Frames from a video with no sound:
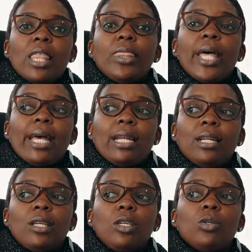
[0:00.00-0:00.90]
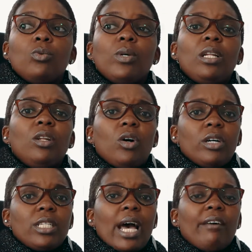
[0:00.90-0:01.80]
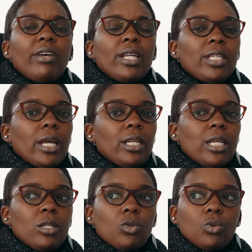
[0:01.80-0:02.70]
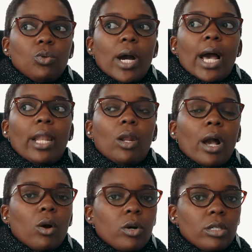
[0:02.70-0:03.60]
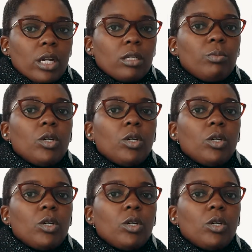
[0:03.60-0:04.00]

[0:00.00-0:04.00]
then you will not have entered into a contract,